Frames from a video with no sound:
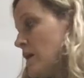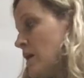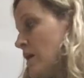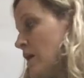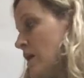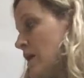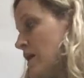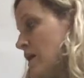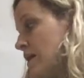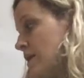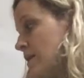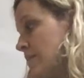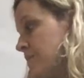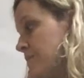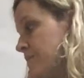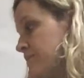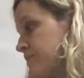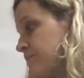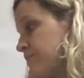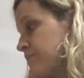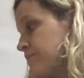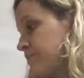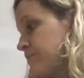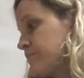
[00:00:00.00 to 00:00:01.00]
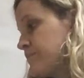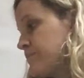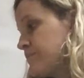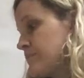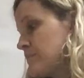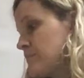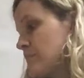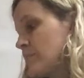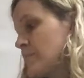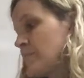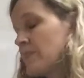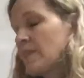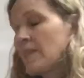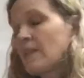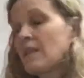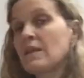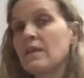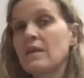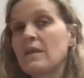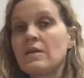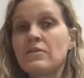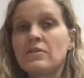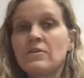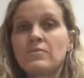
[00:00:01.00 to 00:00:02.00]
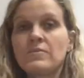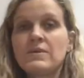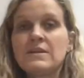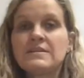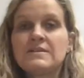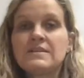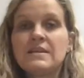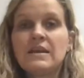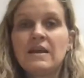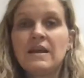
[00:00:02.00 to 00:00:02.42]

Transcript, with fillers: Um, the reason